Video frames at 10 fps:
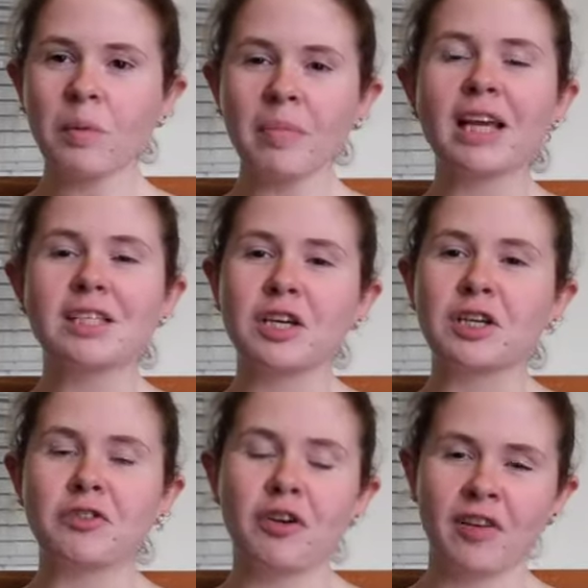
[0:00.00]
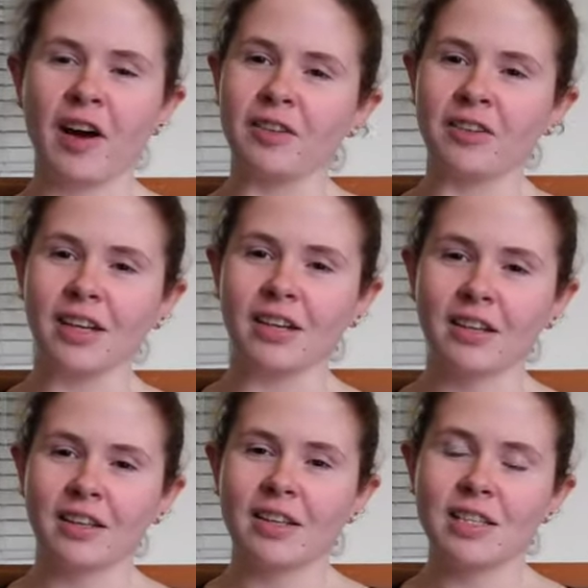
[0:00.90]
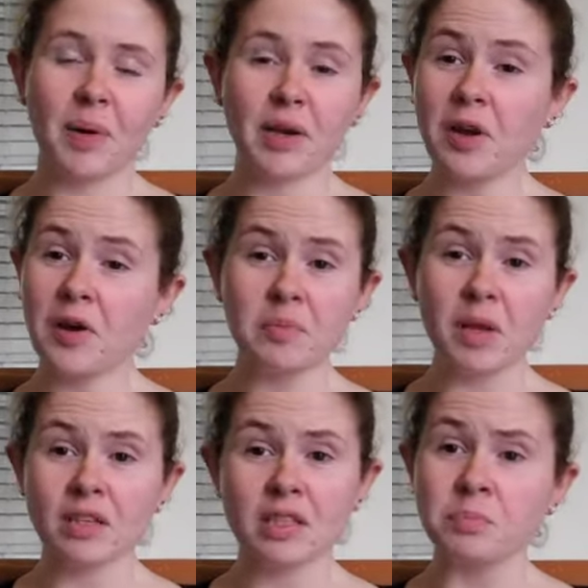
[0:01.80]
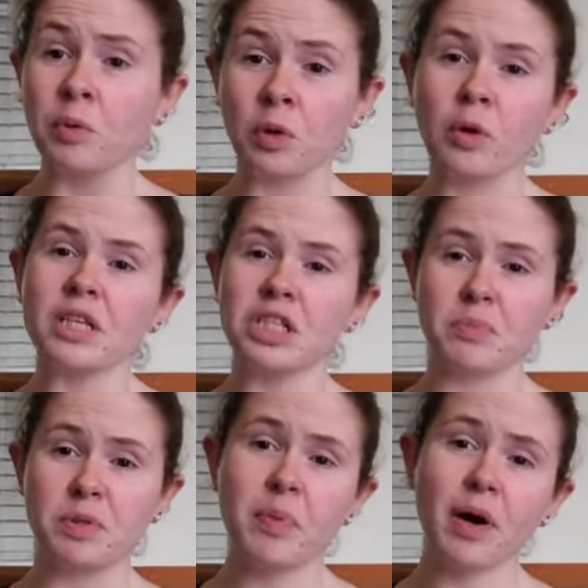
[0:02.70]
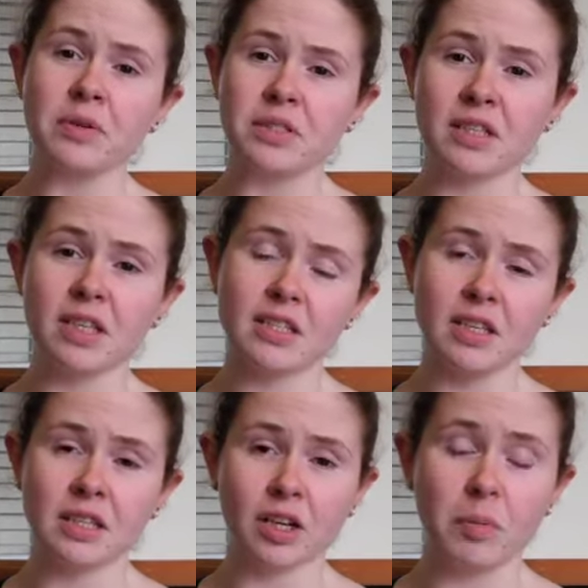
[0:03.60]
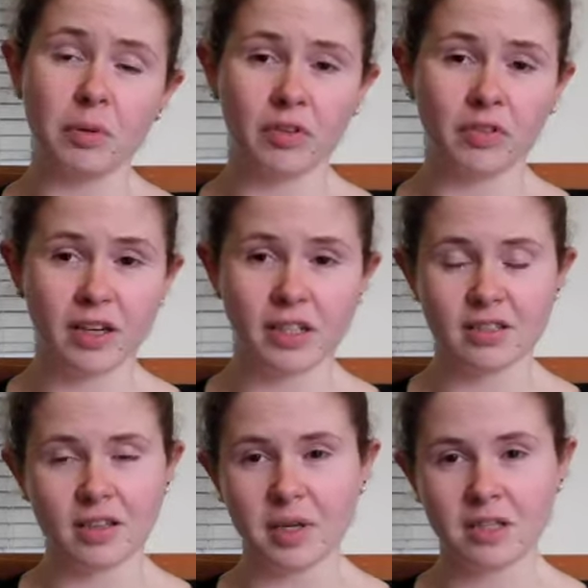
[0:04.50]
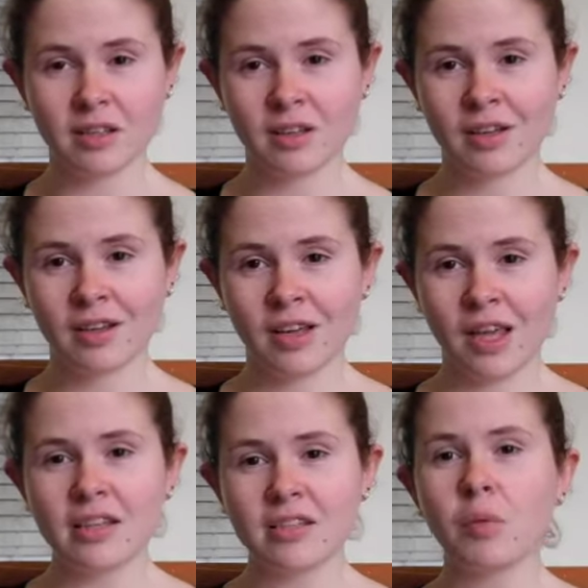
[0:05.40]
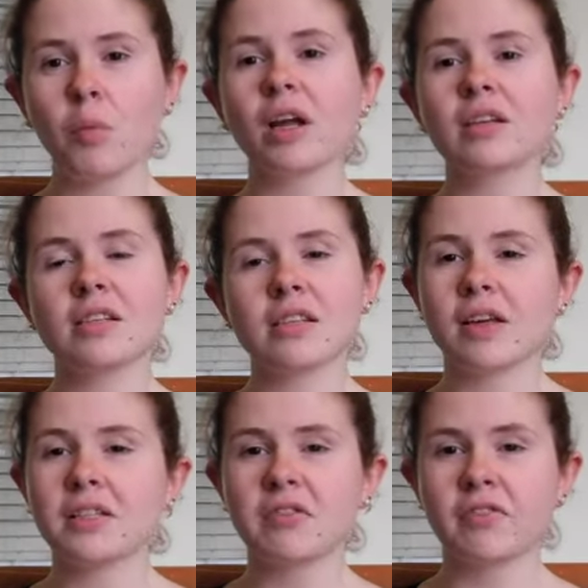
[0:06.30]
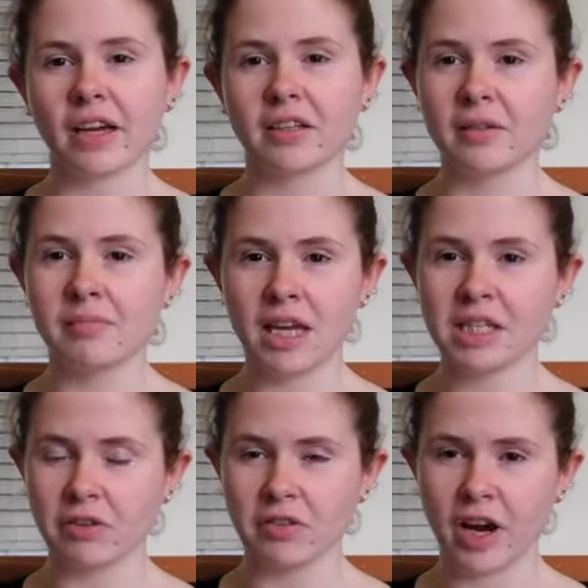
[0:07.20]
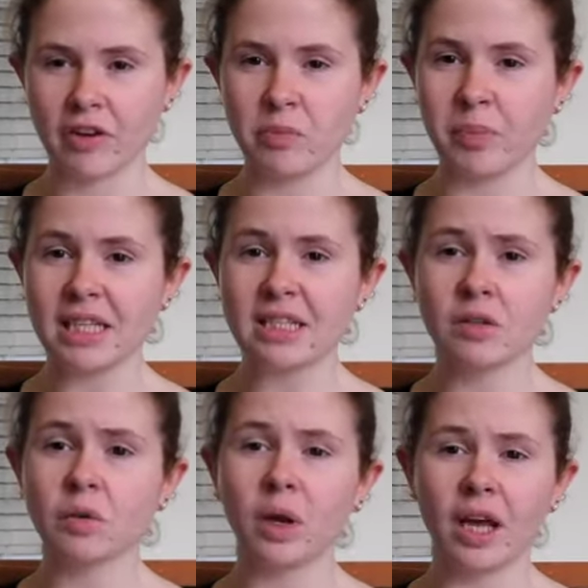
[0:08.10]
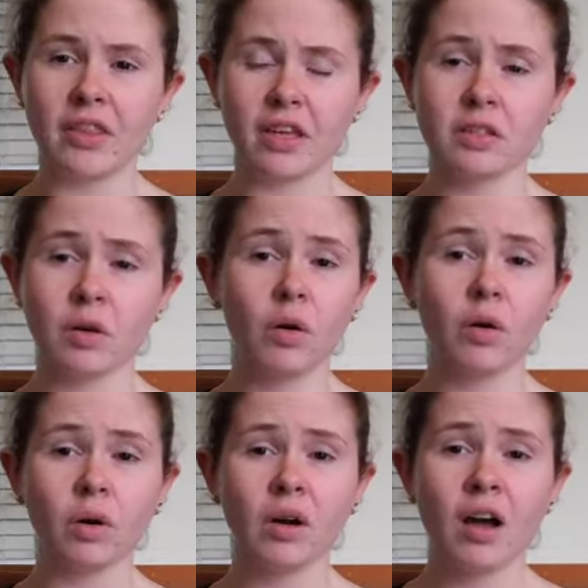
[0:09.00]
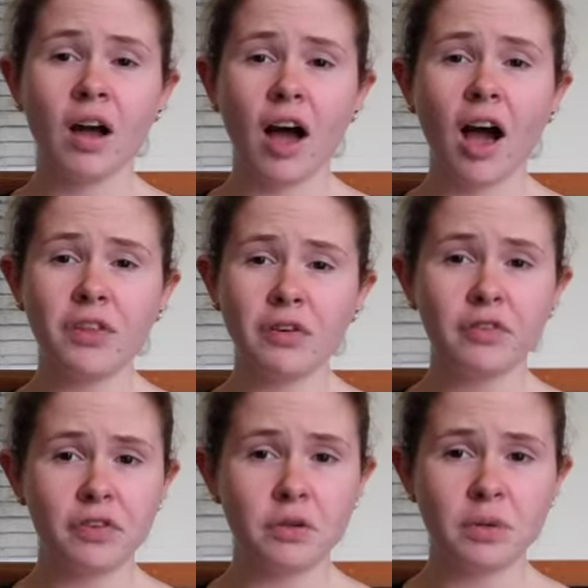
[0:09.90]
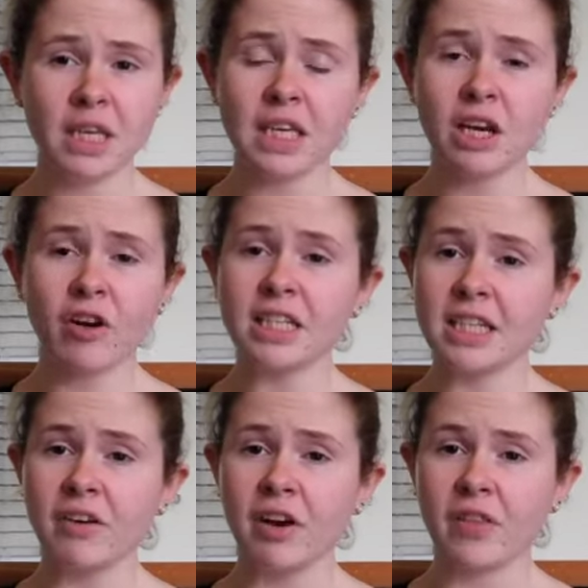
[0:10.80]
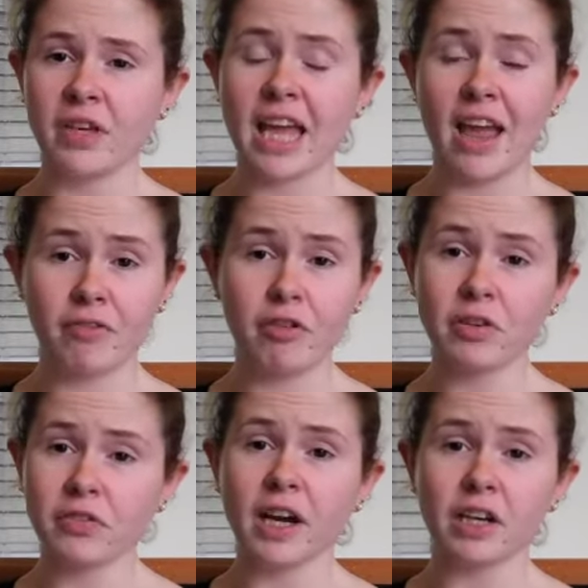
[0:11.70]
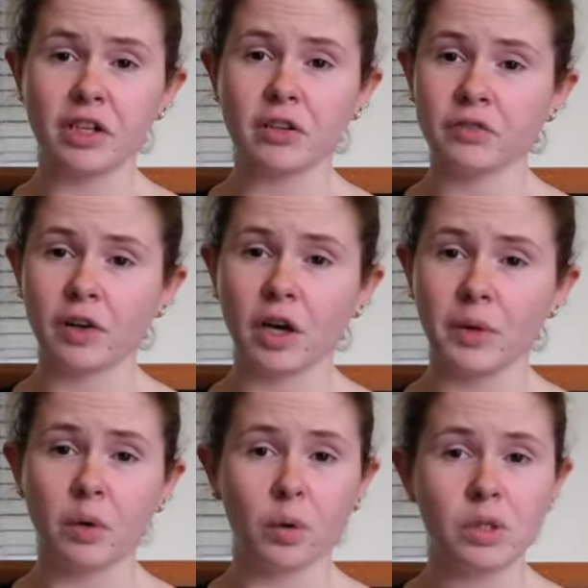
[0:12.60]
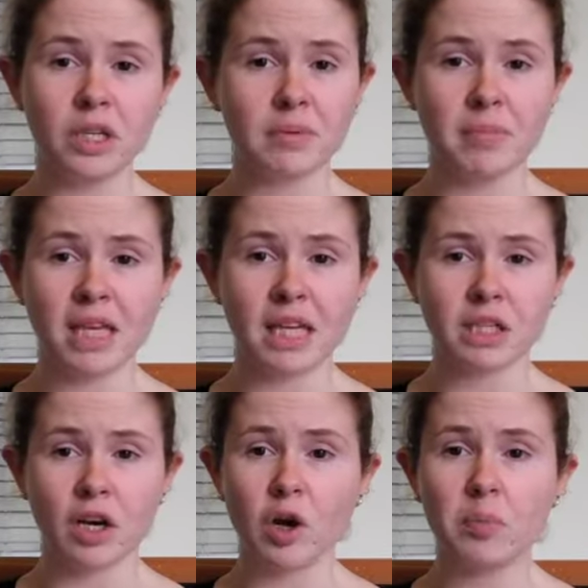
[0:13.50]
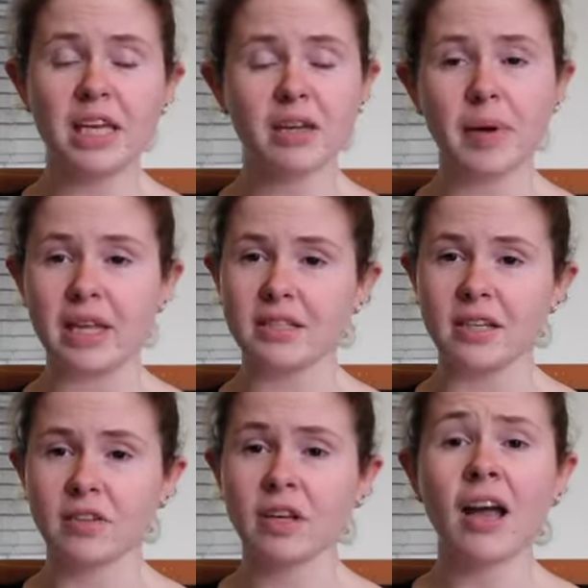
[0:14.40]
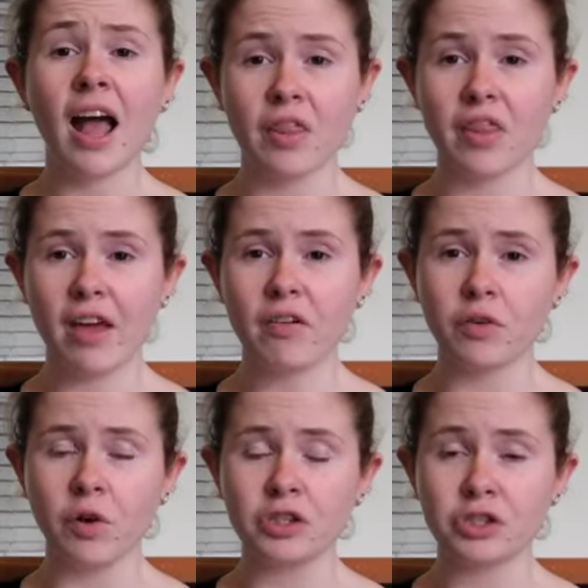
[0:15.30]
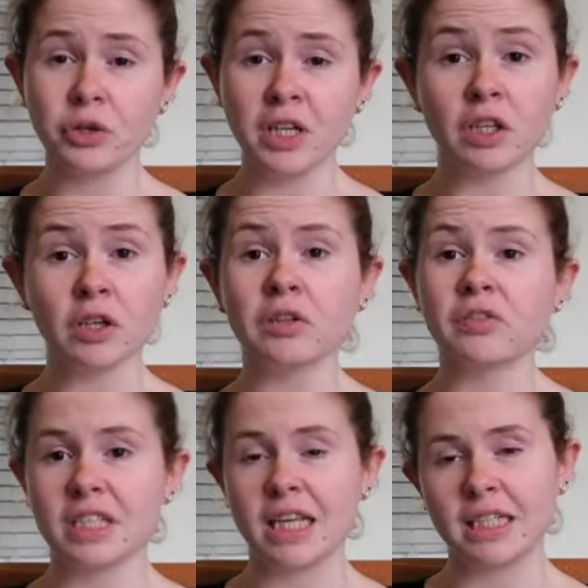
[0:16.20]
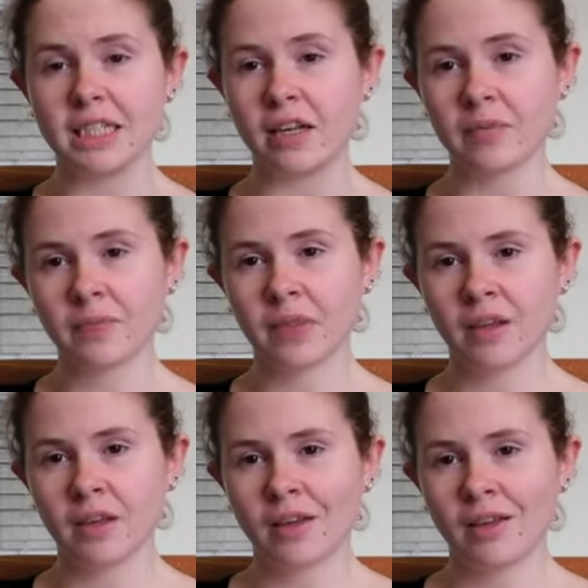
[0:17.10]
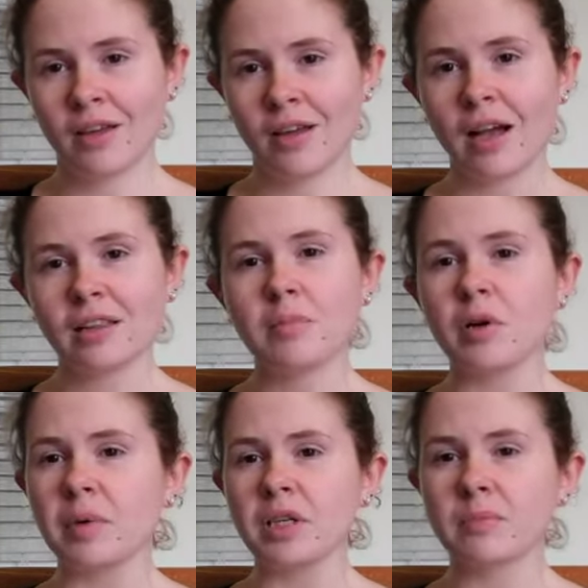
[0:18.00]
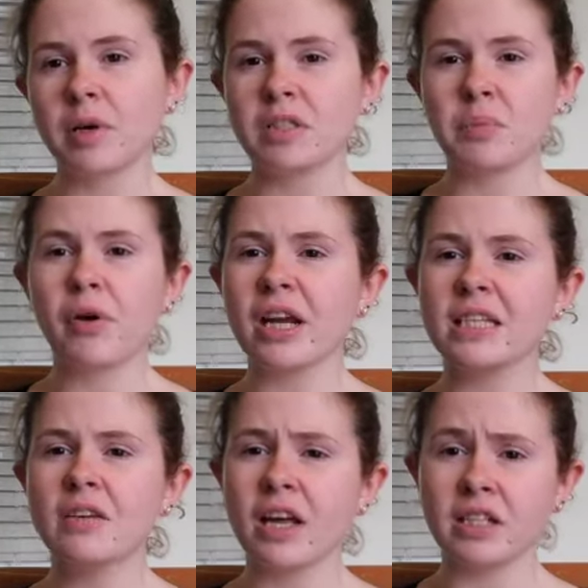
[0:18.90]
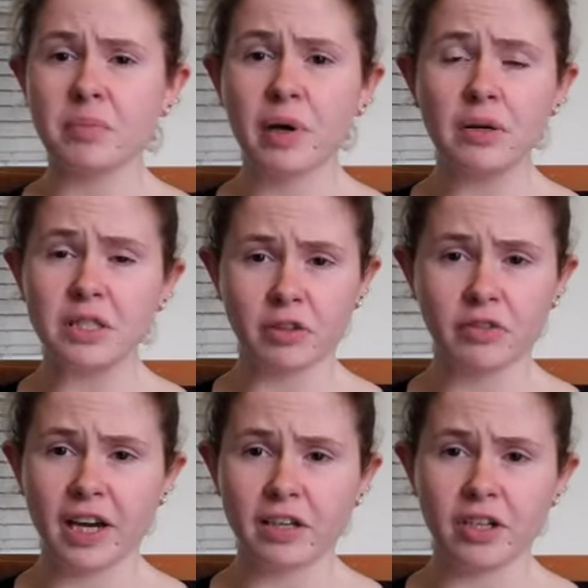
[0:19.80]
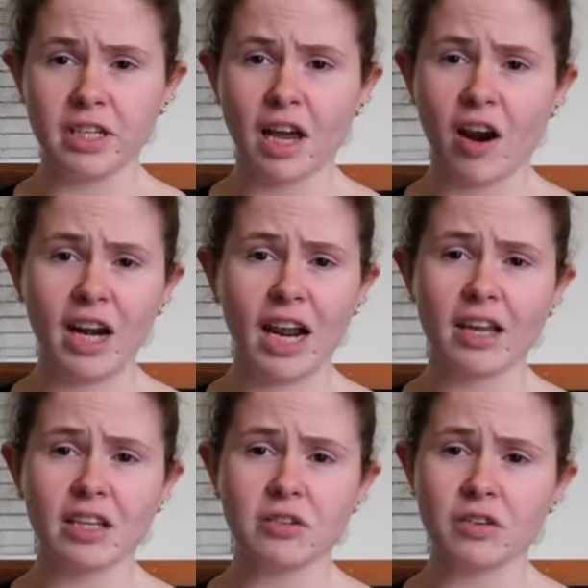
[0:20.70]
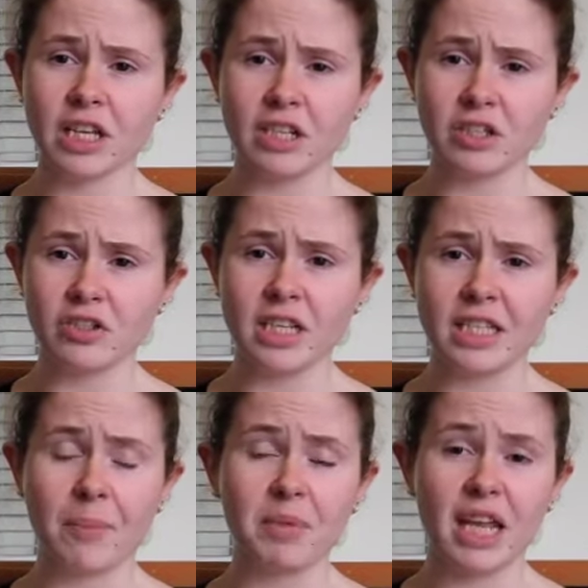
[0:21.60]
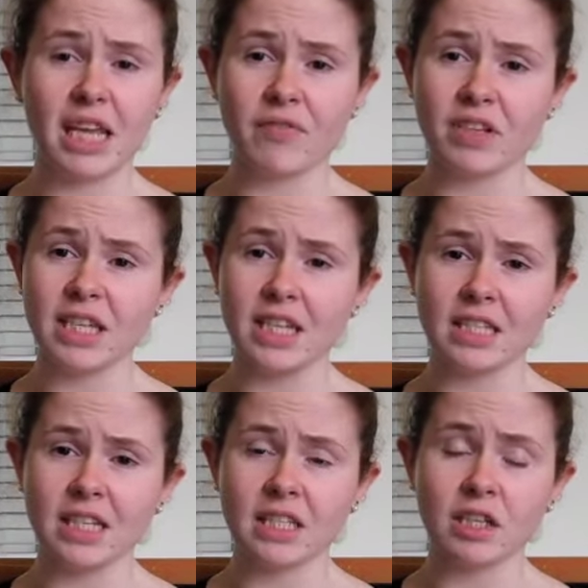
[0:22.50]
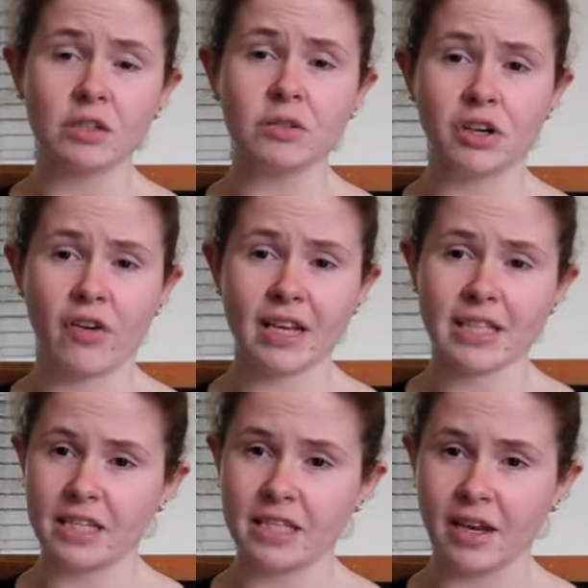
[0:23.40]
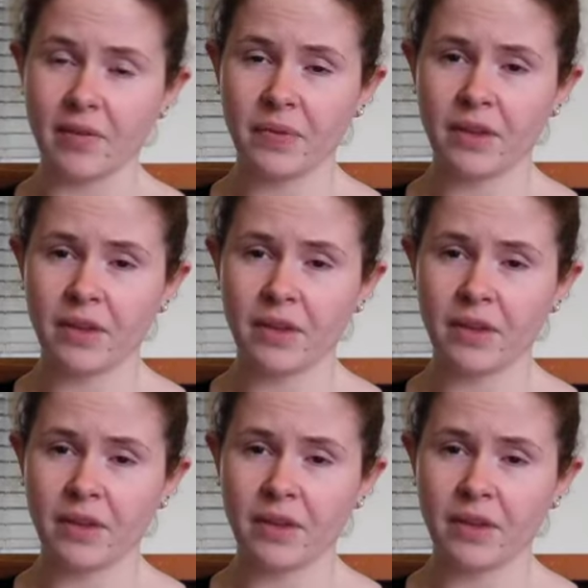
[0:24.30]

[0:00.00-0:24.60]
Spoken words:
What makes a good refinery? This by no means small question was posed at this year's Global Refining Summit. Is there one decisive factor that makes a refinery better than all others, or are there a few key criteria that every refinery could follow in order to make it globally competitive and therefore a truly good facility? At the moment, the most impressive and imposing refineries are Reliance Industries' Yamnagar facilities in Gujarat, India.